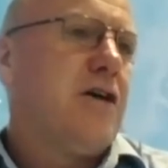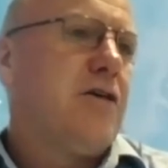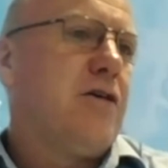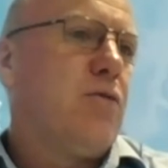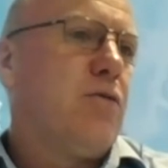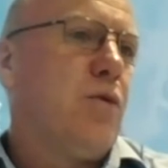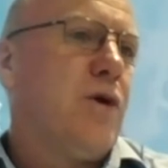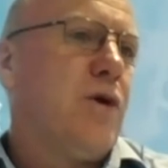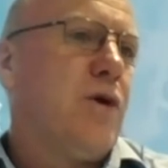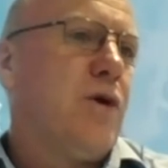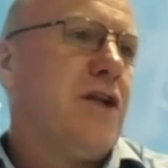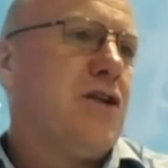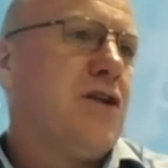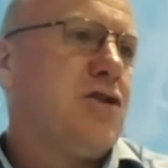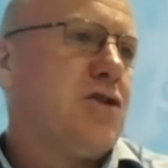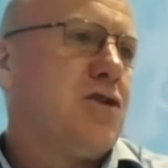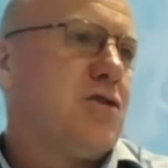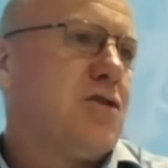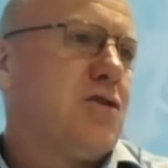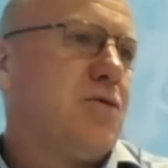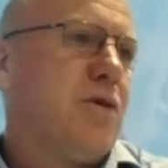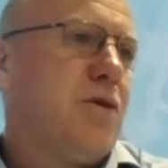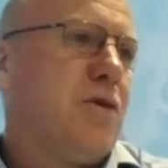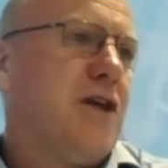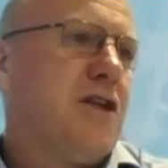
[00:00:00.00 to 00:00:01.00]
When
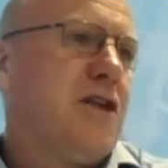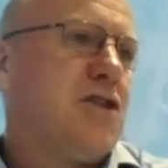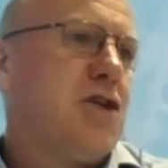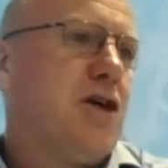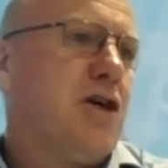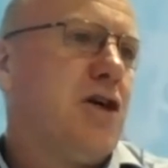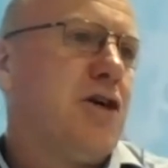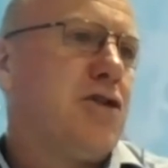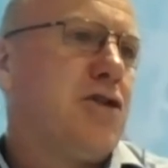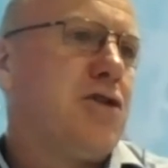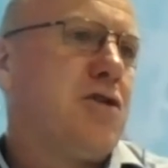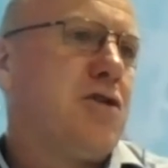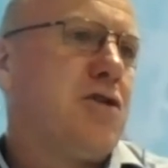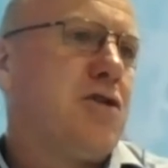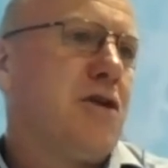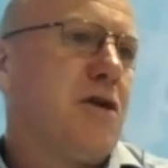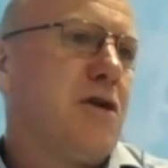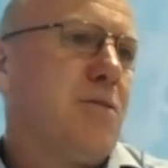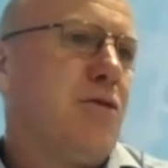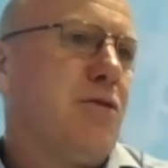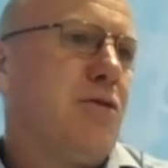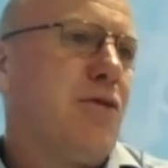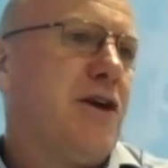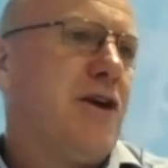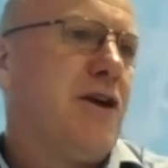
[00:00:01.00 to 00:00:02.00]
is when is hydrogen going
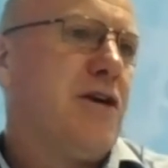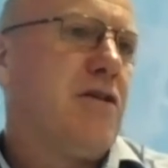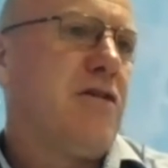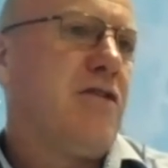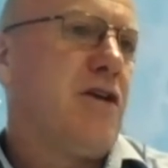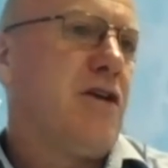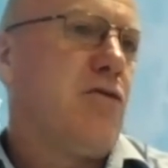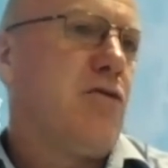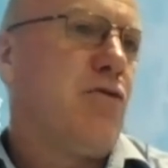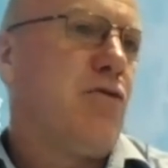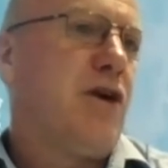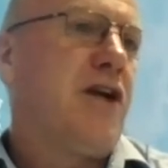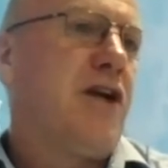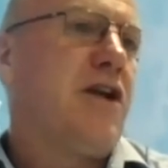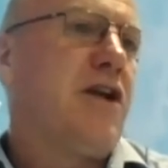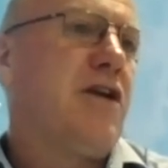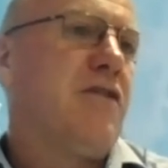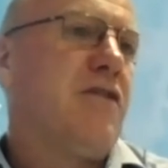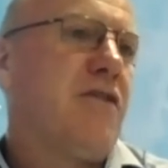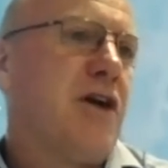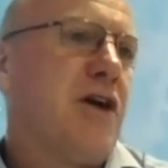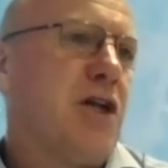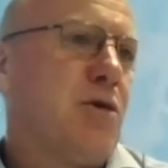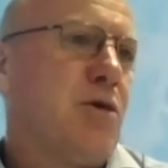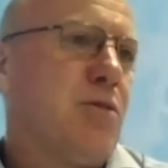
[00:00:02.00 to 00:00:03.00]
to be readily, readily
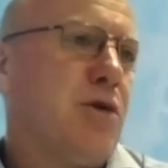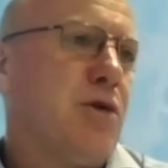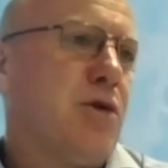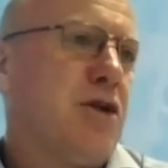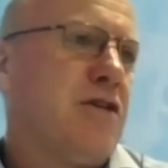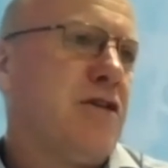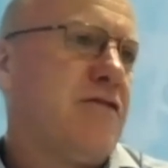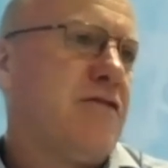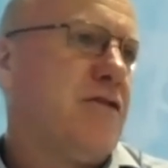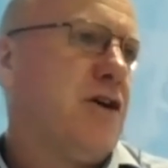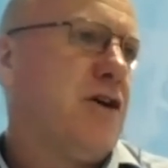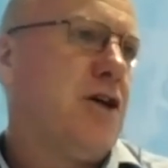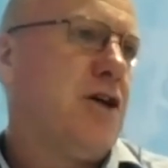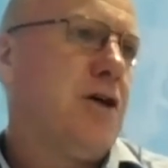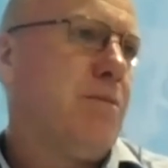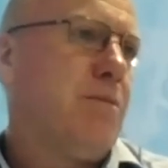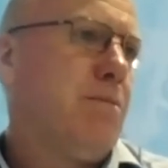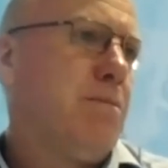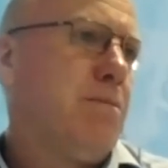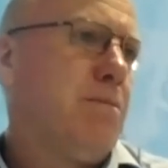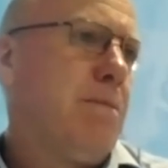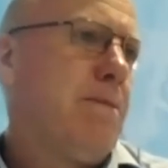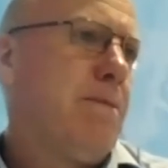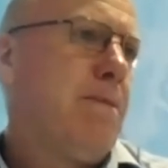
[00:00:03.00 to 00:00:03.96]
available on a farm?